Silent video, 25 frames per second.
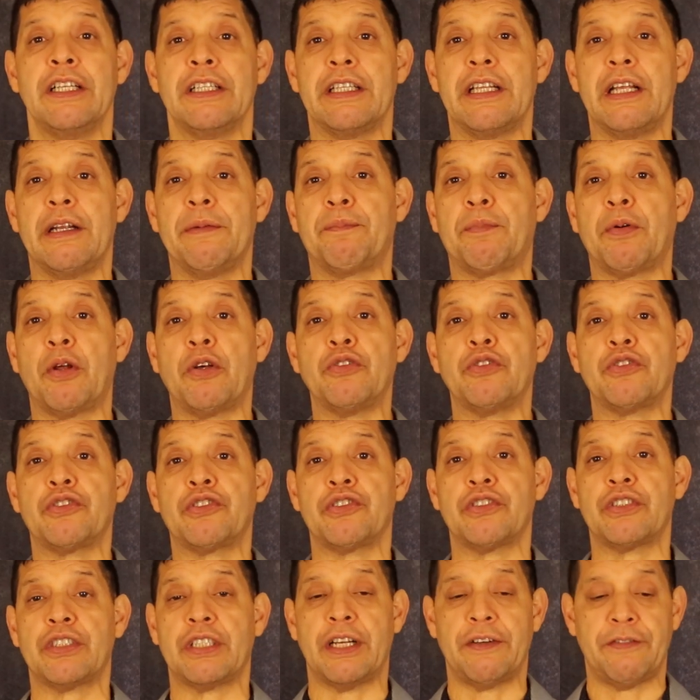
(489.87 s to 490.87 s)
the
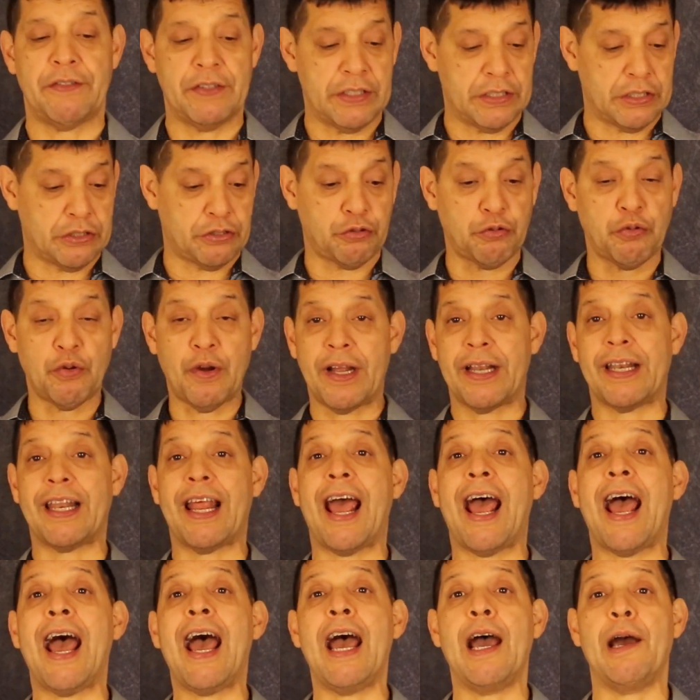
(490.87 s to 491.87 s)
products or service through an
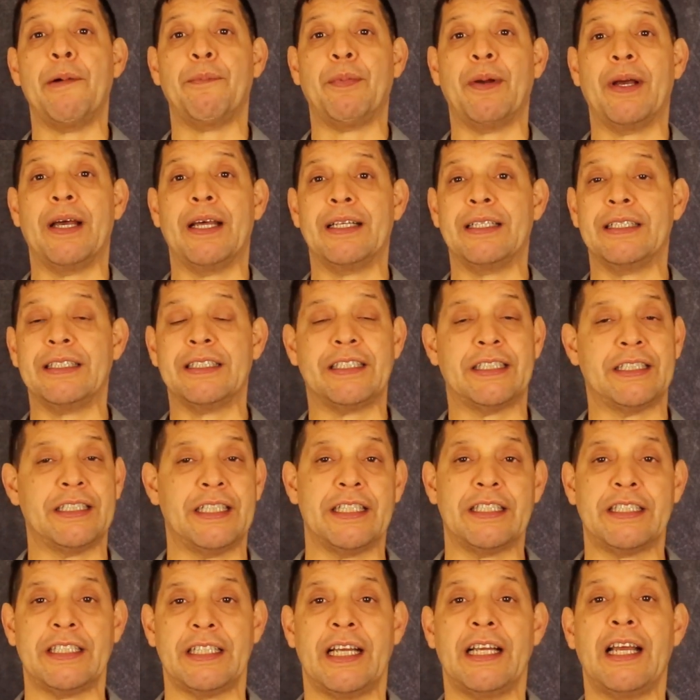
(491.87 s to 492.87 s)
app and it's
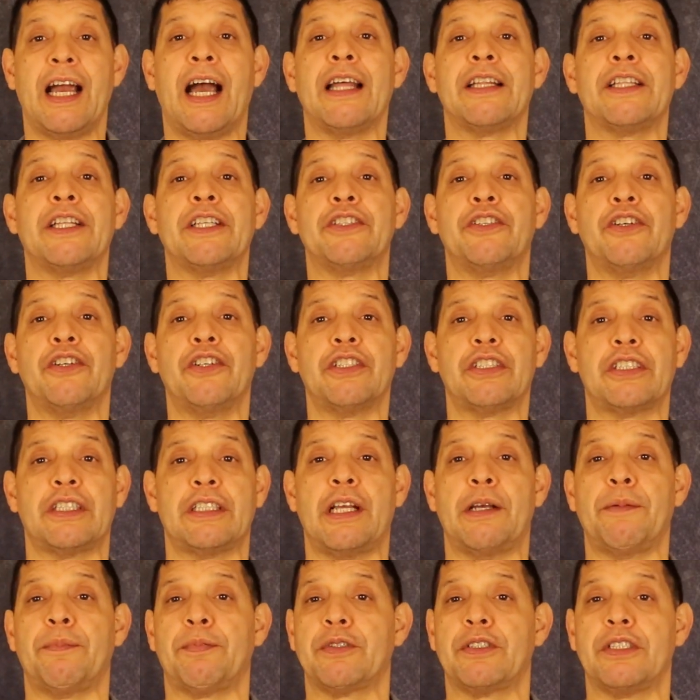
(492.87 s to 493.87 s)
just at the
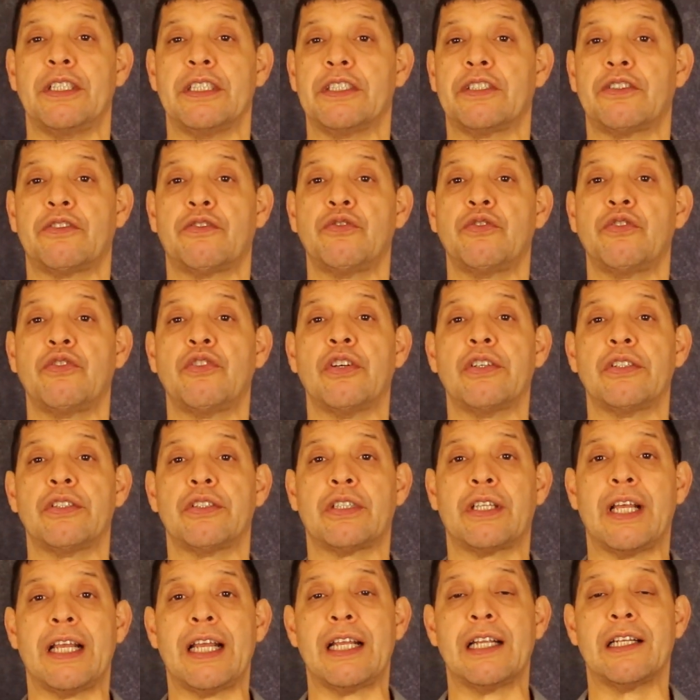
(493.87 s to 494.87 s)
doorstep just
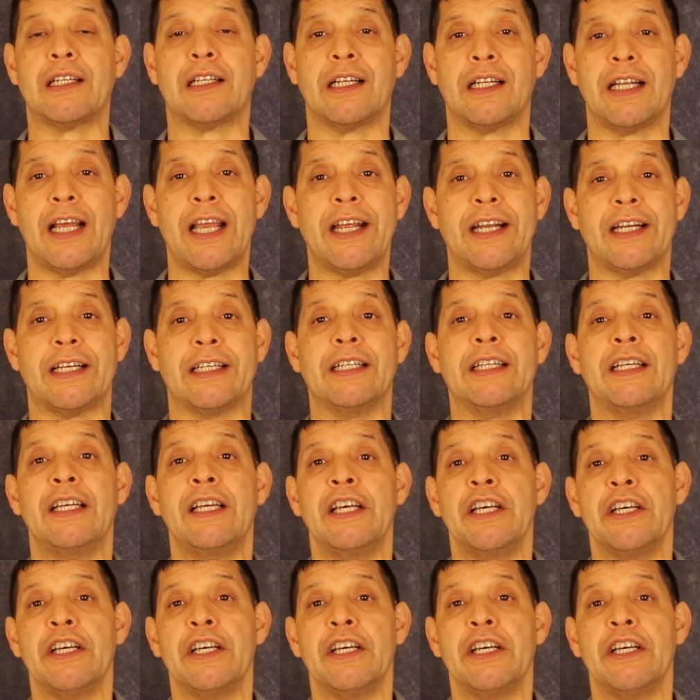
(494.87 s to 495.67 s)
two days later.